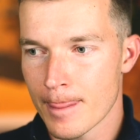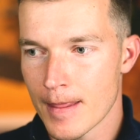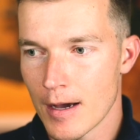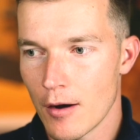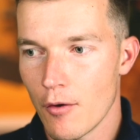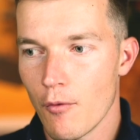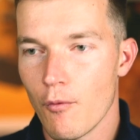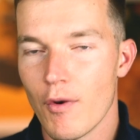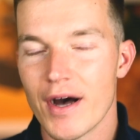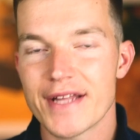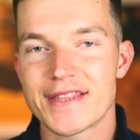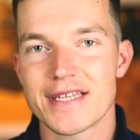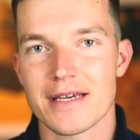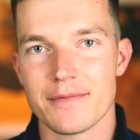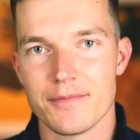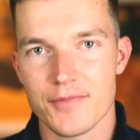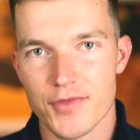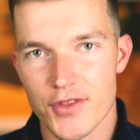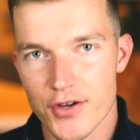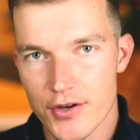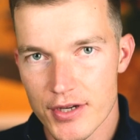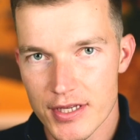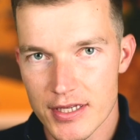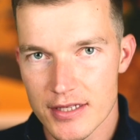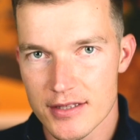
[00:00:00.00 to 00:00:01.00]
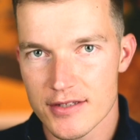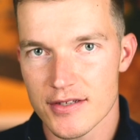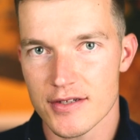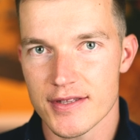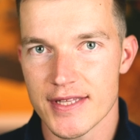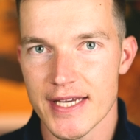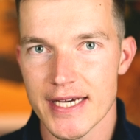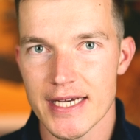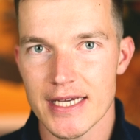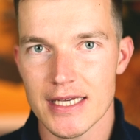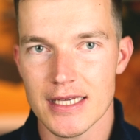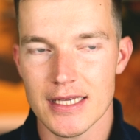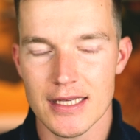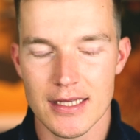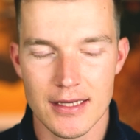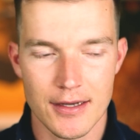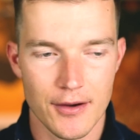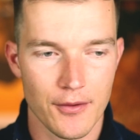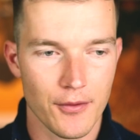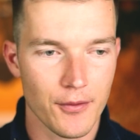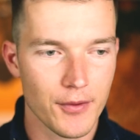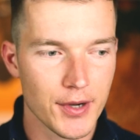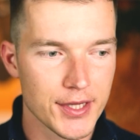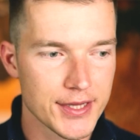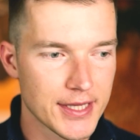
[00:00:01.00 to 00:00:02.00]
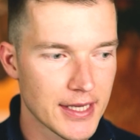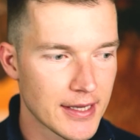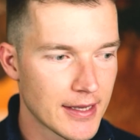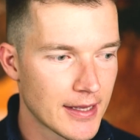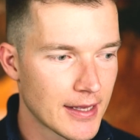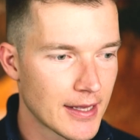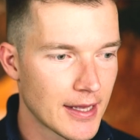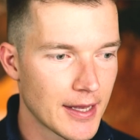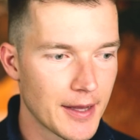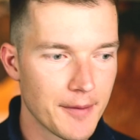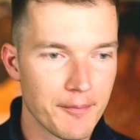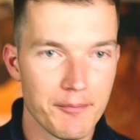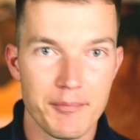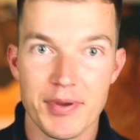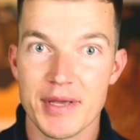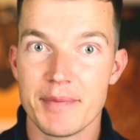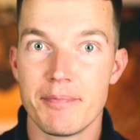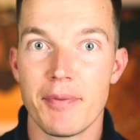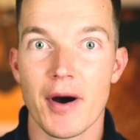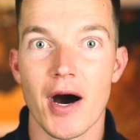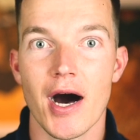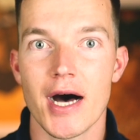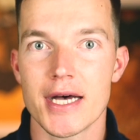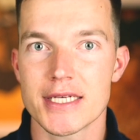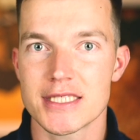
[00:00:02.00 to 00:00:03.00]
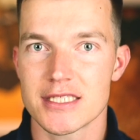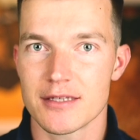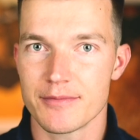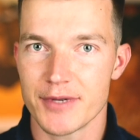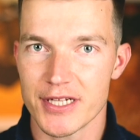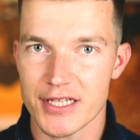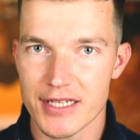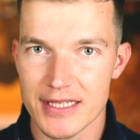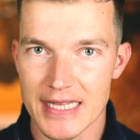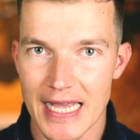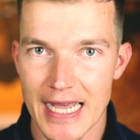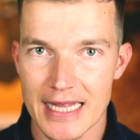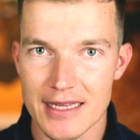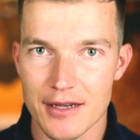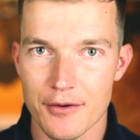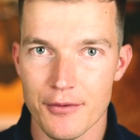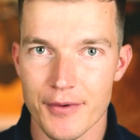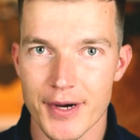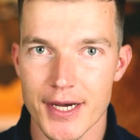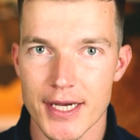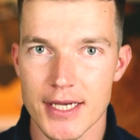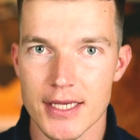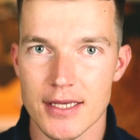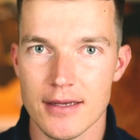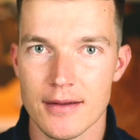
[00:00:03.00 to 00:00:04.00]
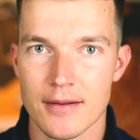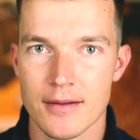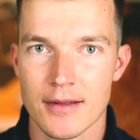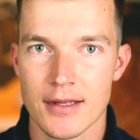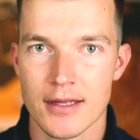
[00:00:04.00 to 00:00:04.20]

what I'm doing today would be possible in any way.